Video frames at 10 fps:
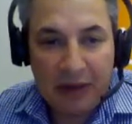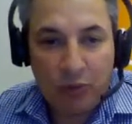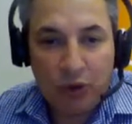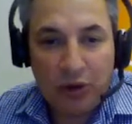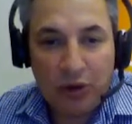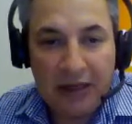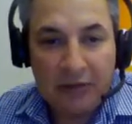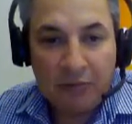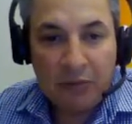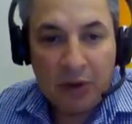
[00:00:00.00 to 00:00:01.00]
It would
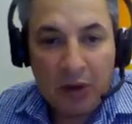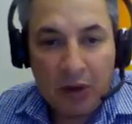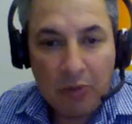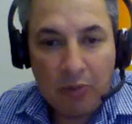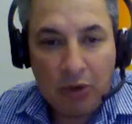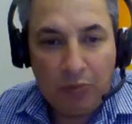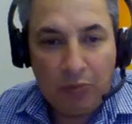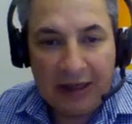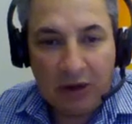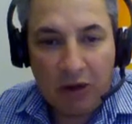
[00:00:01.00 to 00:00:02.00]
then
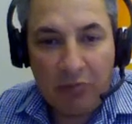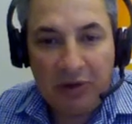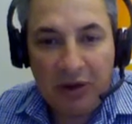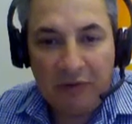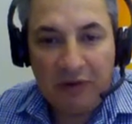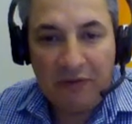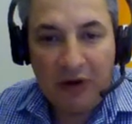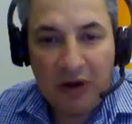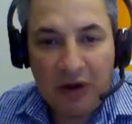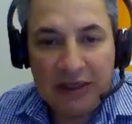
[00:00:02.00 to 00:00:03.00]
make a copy of the
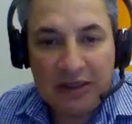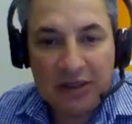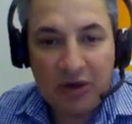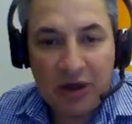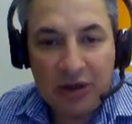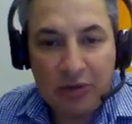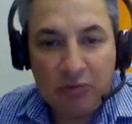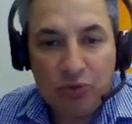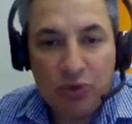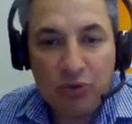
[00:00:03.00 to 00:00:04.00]
file inside the
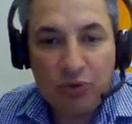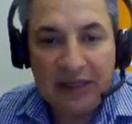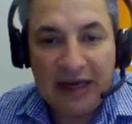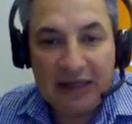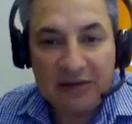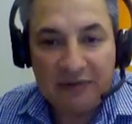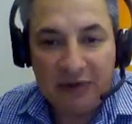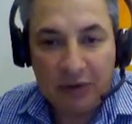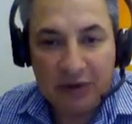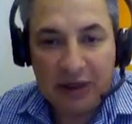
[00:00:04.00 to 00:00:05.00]
Moodle data
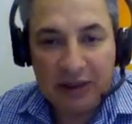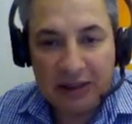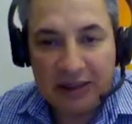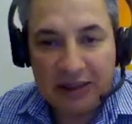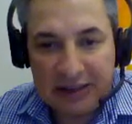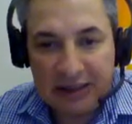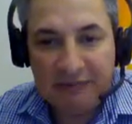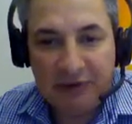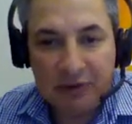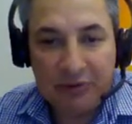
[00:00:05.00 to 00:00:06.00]
folder. There's a
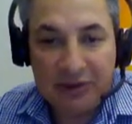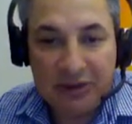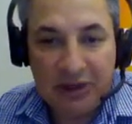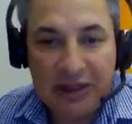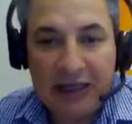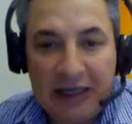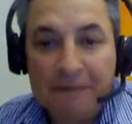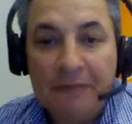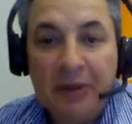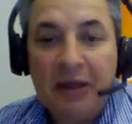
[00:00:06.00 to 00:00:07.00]
subfolder inside there,